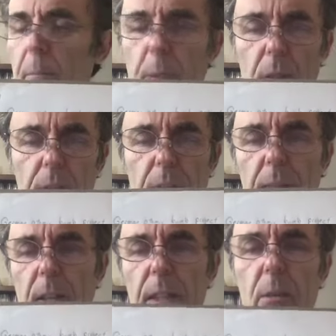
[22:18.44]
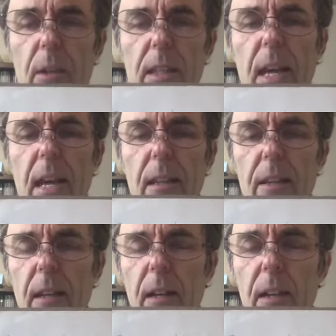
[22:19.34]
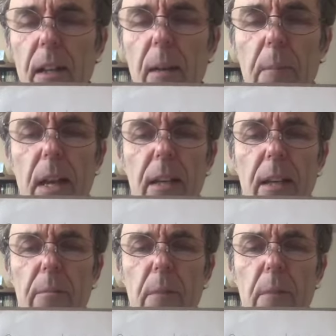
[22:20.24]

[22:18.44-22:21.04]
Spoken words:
building that had hidden